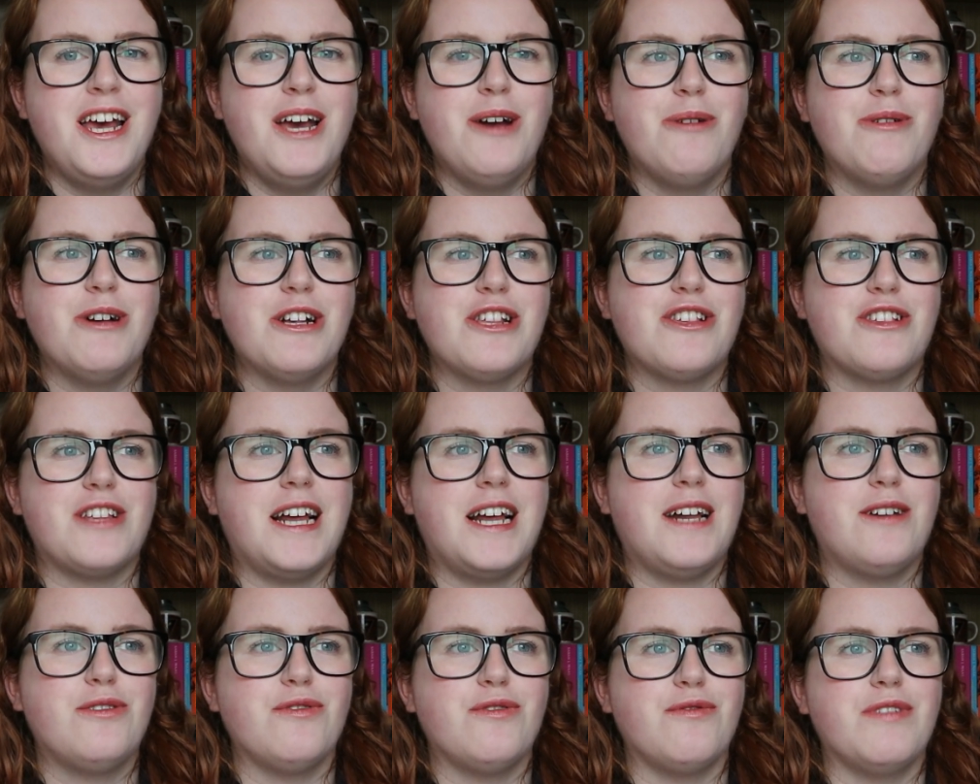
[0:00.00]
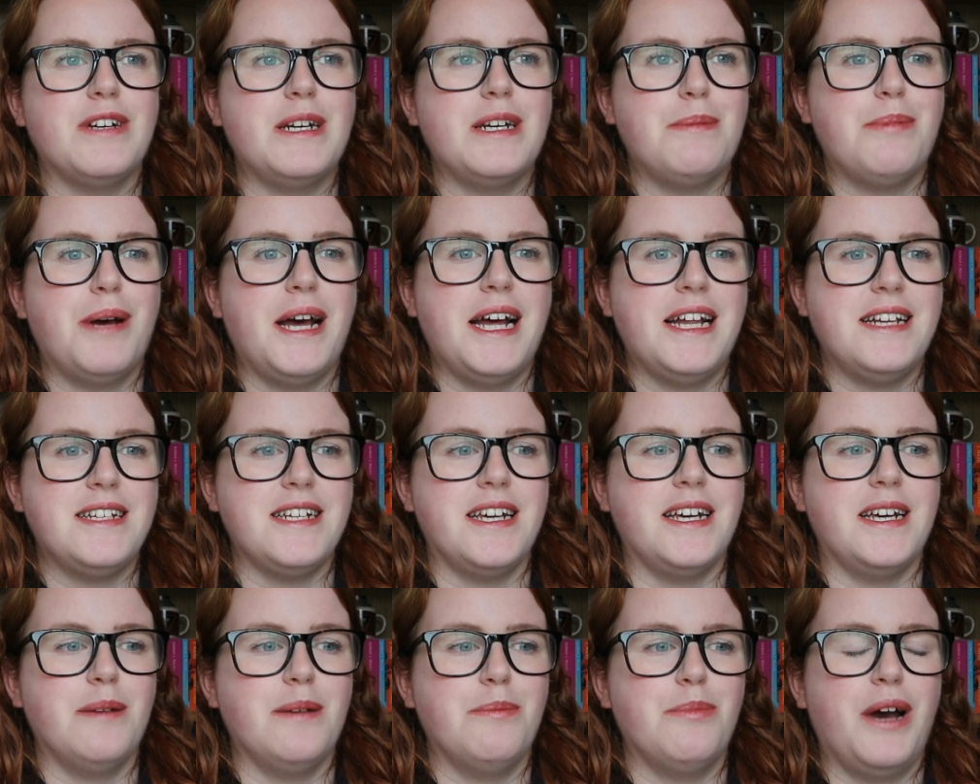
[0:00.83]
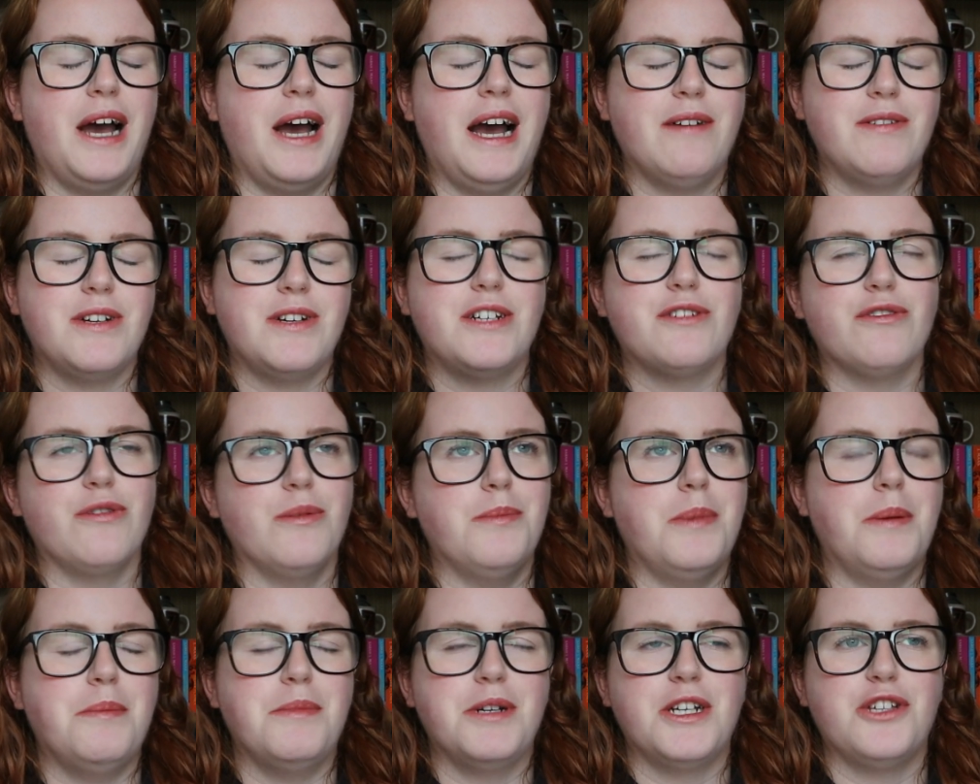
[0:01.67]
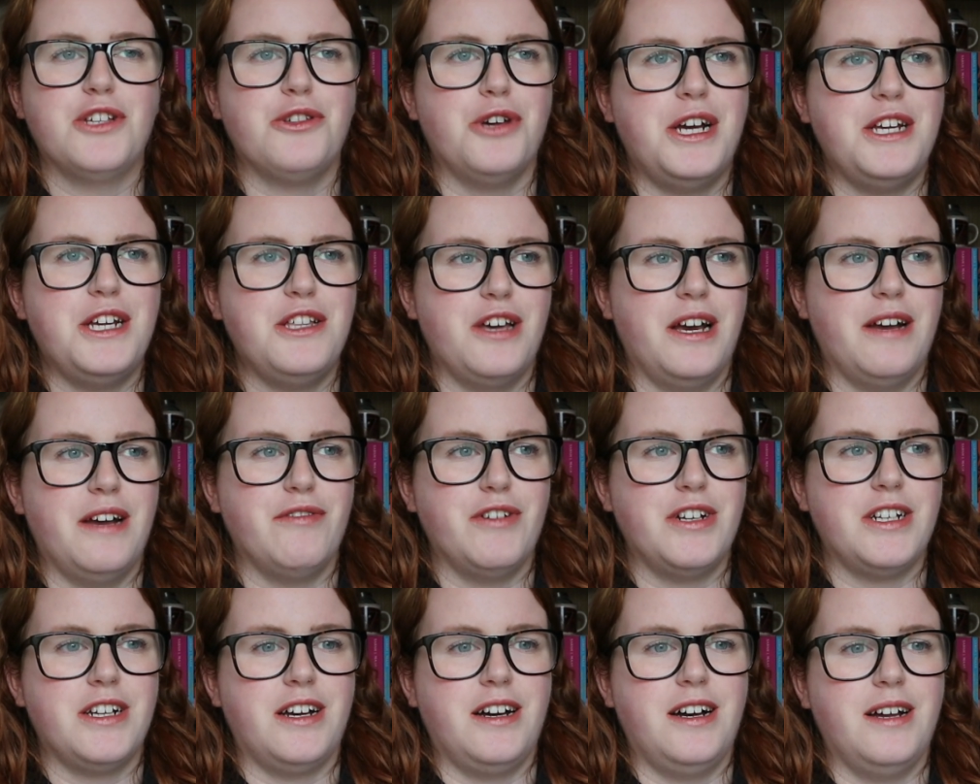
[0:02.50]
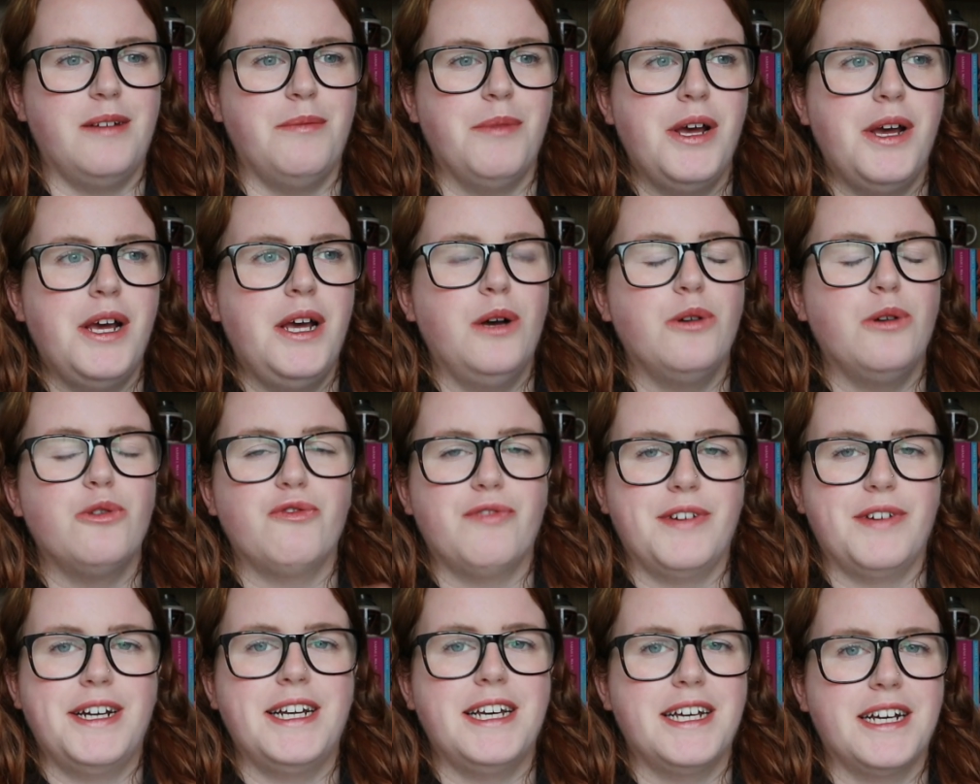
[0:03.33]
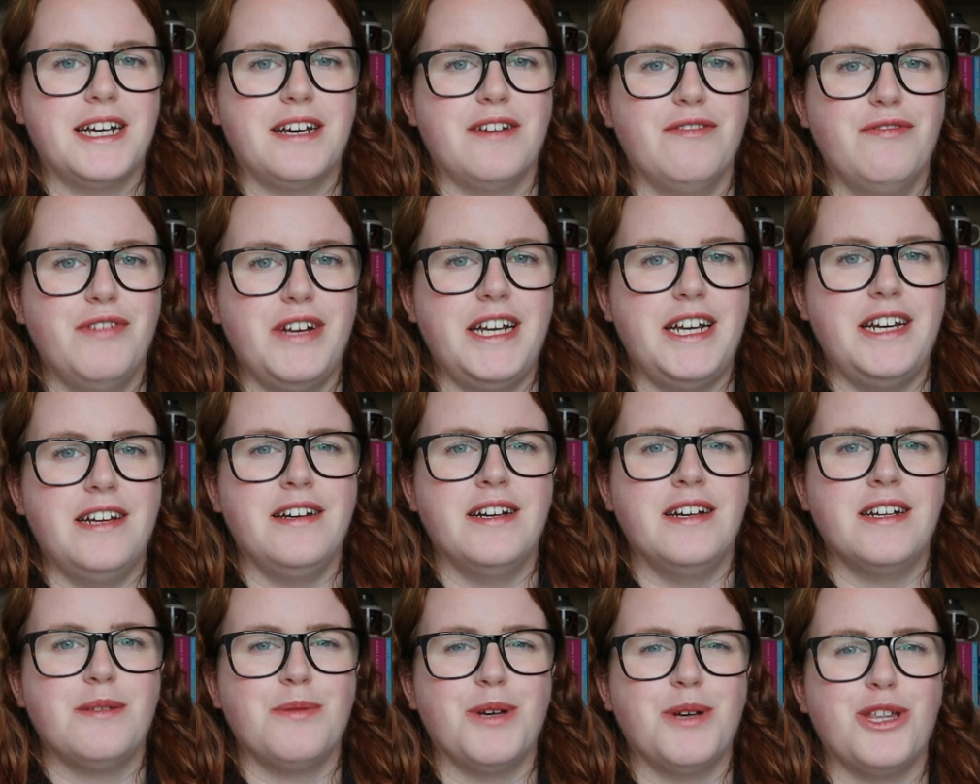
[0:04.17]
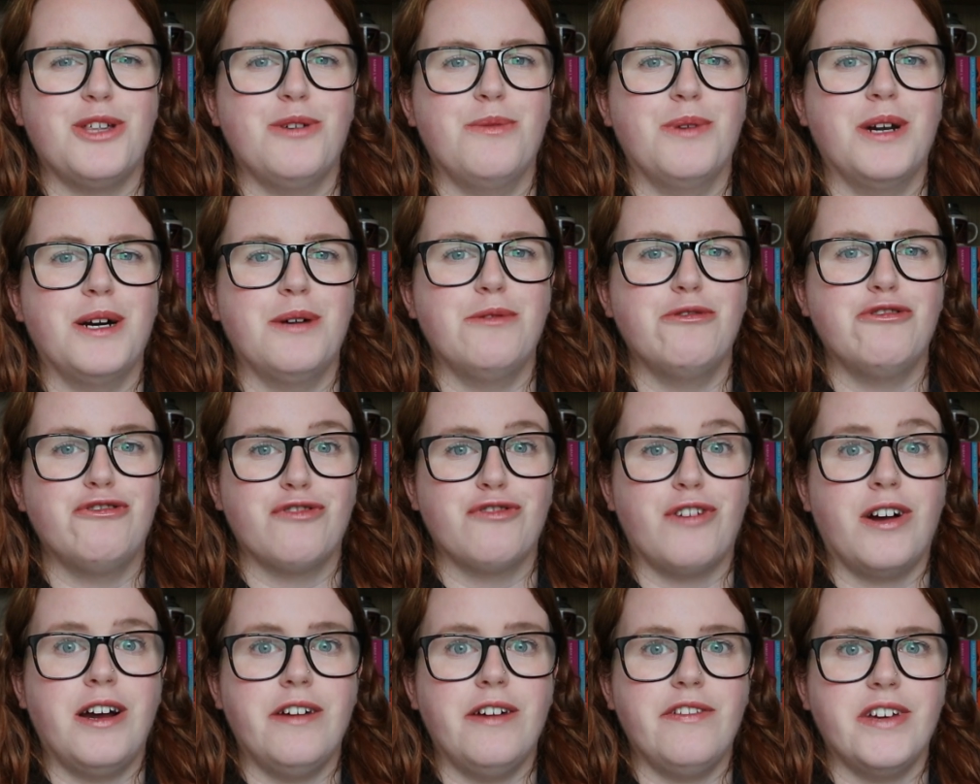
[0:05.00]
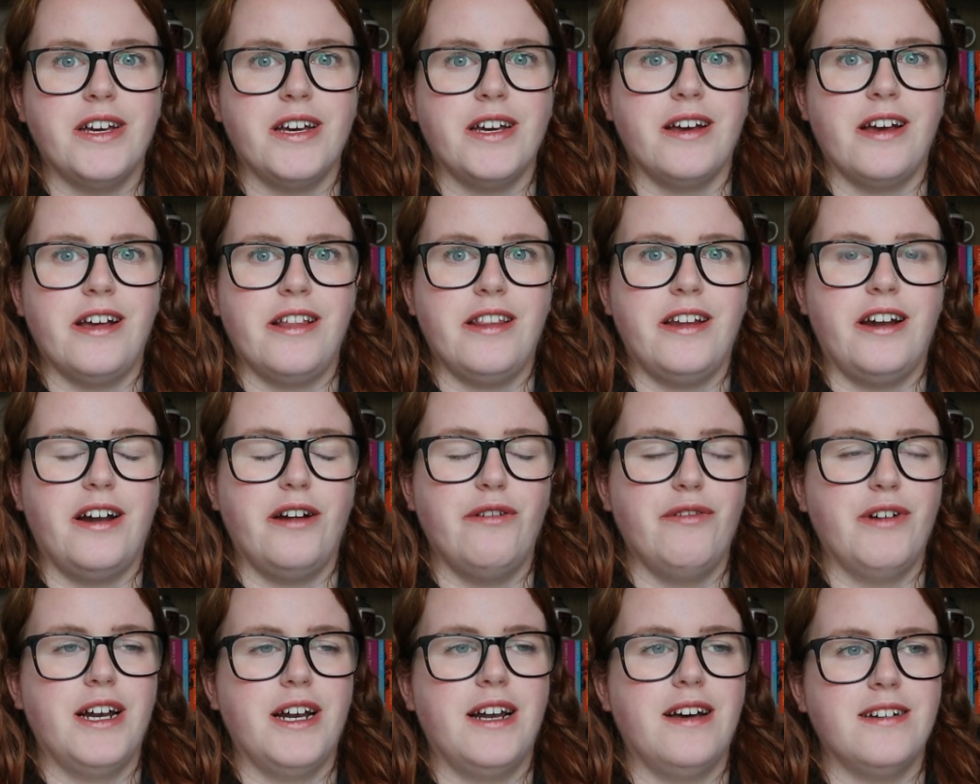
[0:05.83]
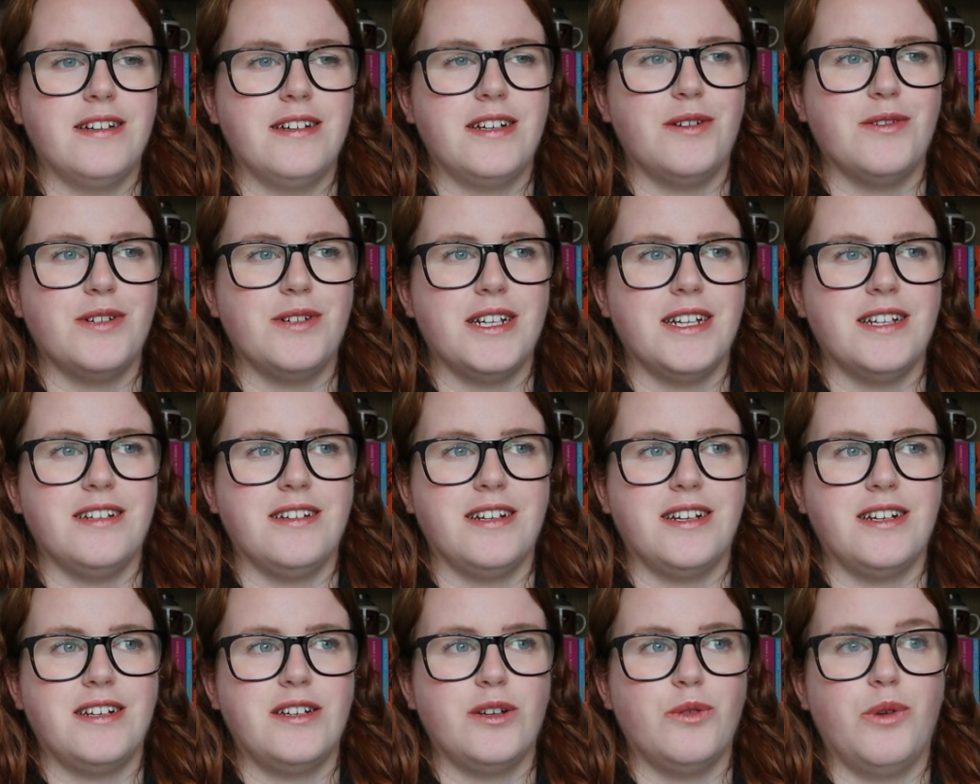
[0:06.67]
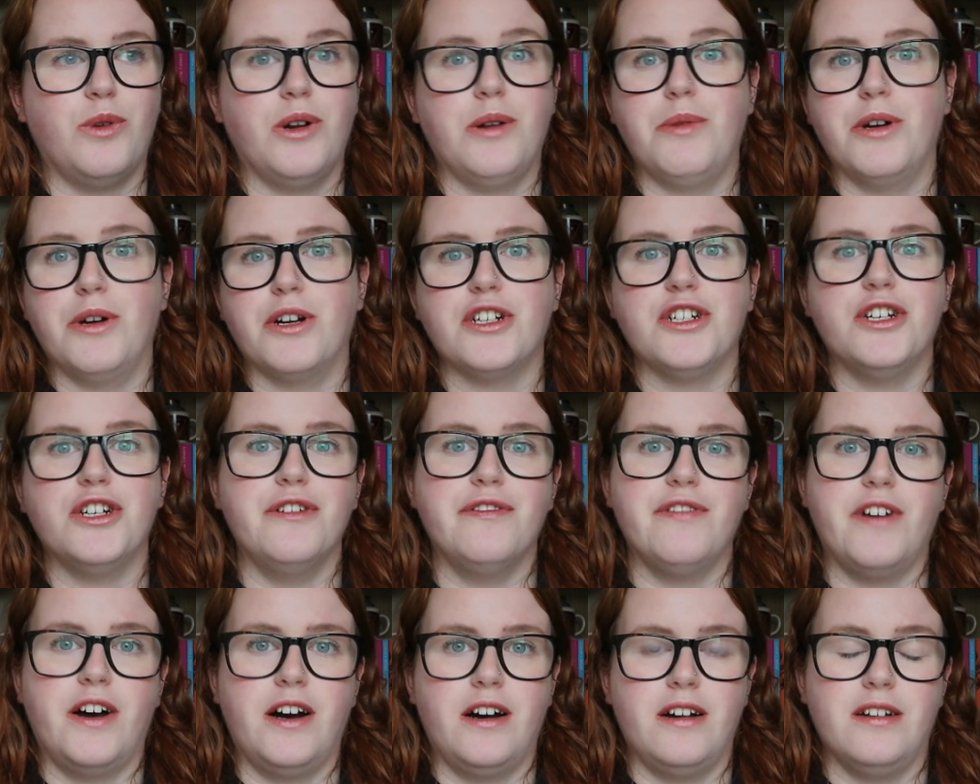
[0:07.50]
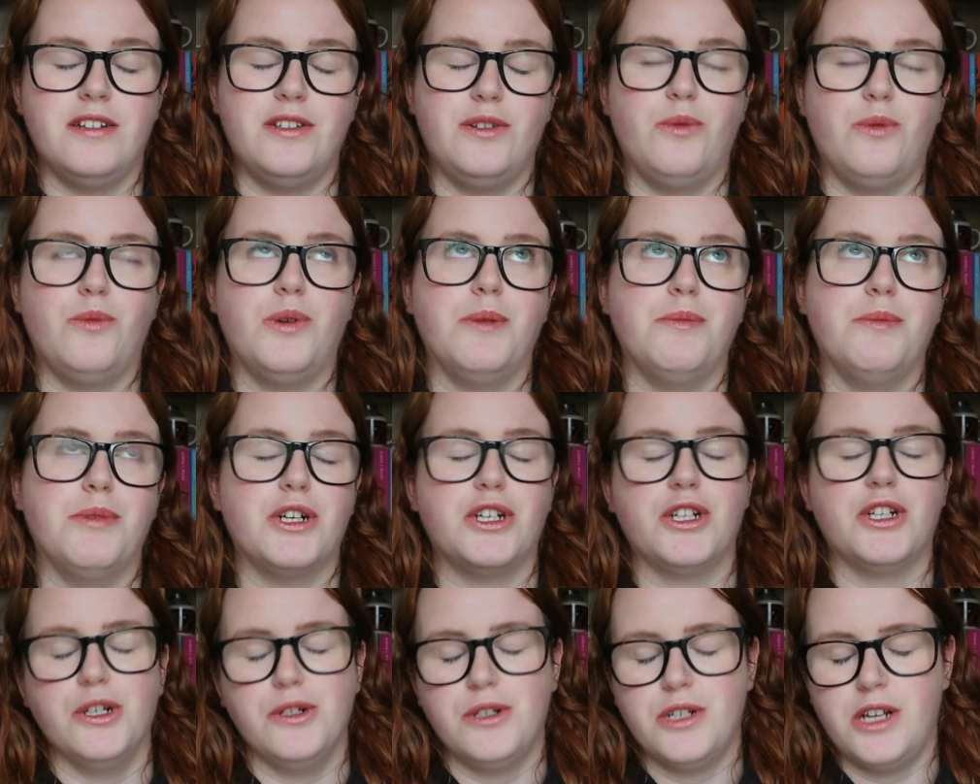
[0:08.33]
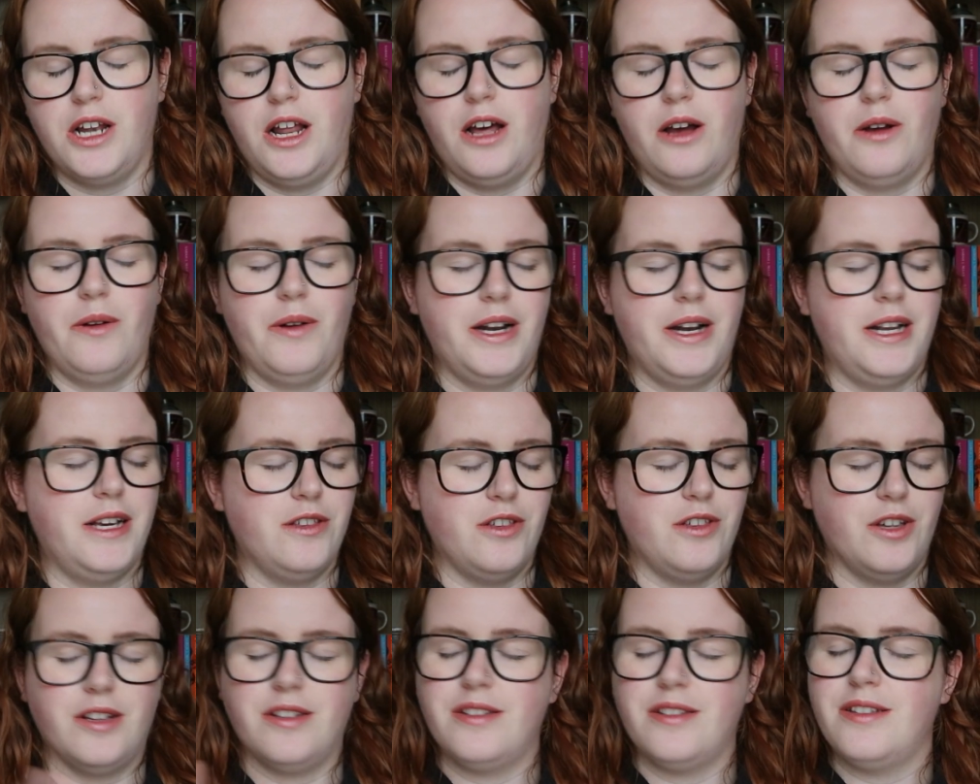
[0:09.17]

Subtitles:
which sounds really petty, but having to remember to change it every time was really inconvenient, especially when I was driving and then I realised I was listening to one book too fast or one book too slow, and it